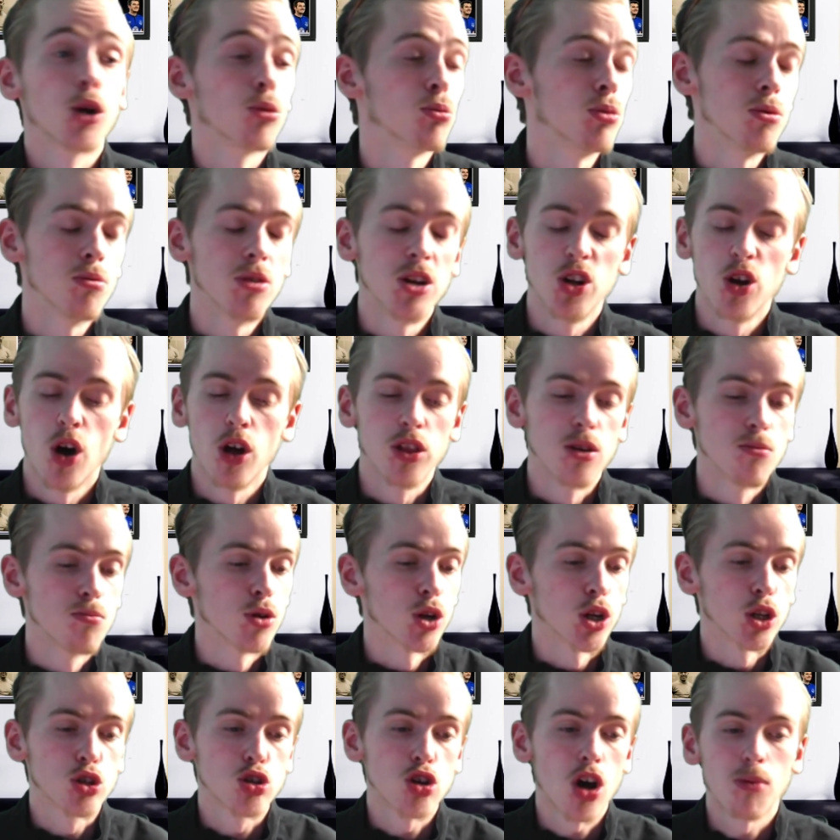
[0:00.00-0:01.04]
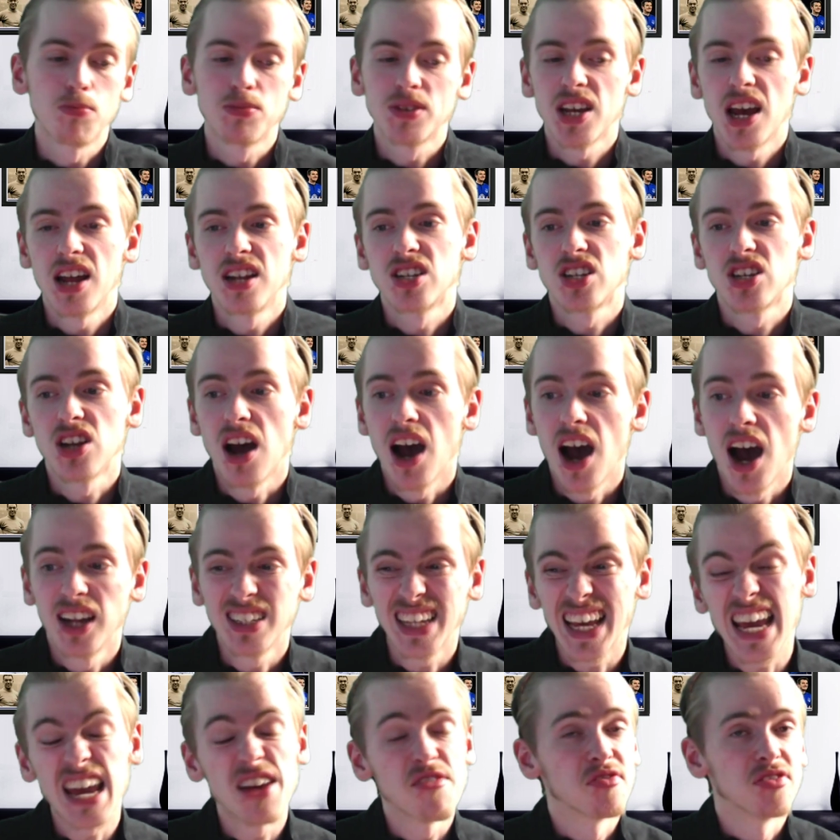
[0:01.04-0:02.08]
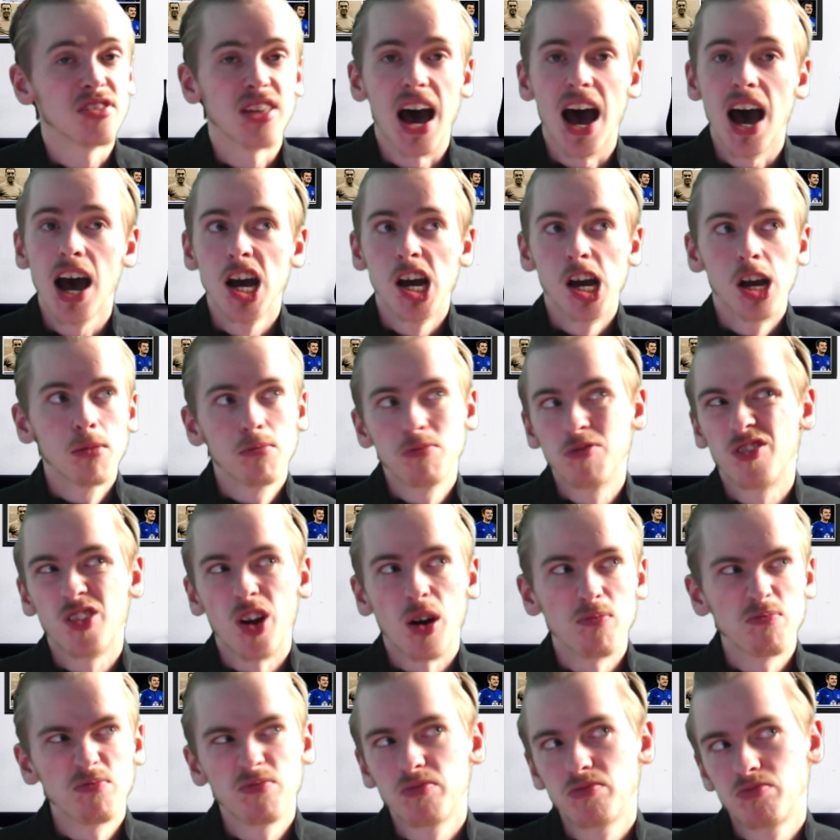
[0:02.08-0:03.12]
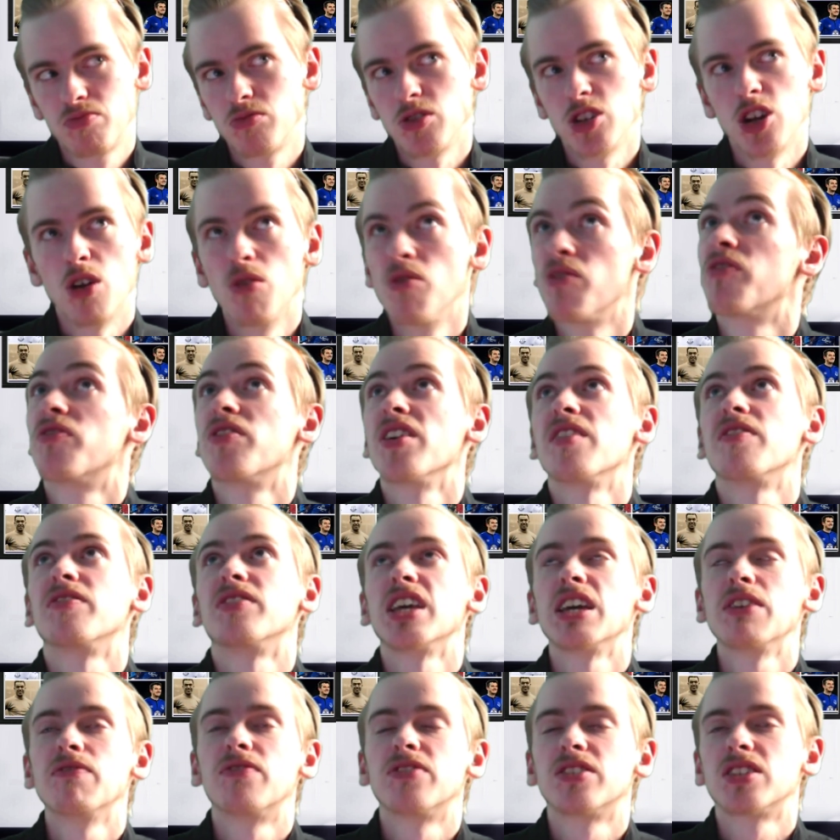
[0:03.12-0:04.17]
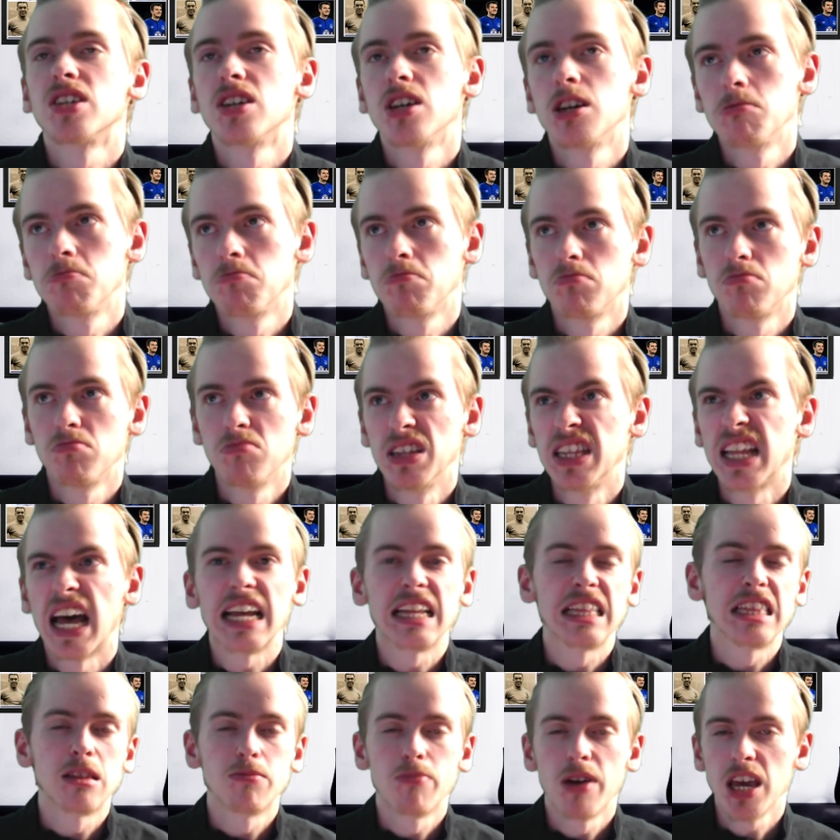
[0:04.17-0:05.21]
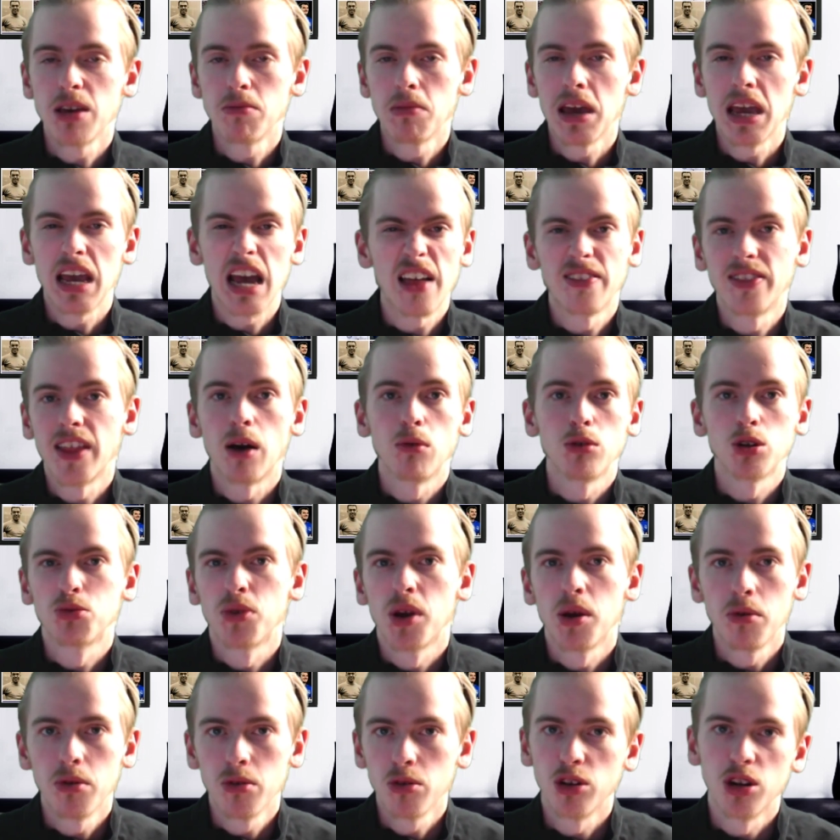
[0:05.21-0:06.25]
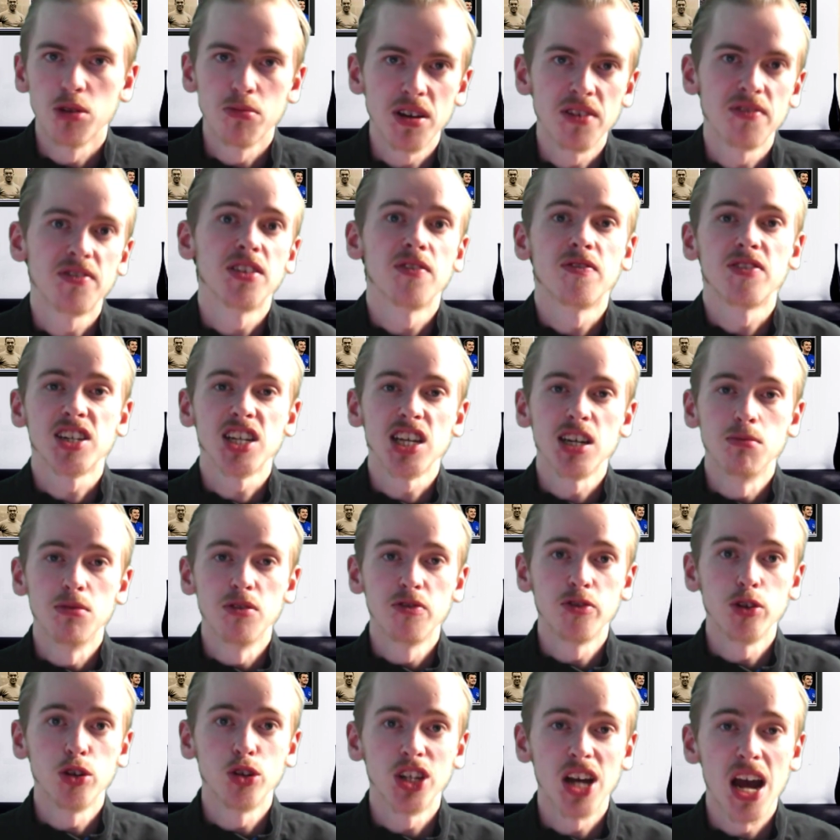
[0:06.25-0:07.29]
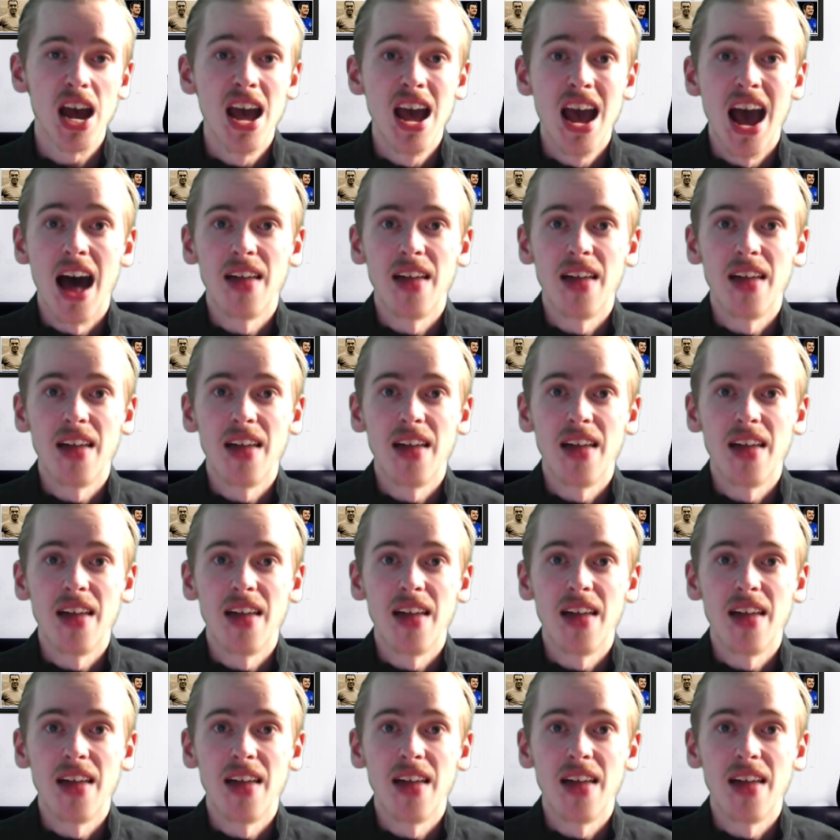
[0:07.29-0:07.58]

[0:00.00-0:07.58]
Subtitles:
We were nothing but a top 10 side, if that, from 15th to 9th maybe, and that was where we were going to be for the foreseeable future.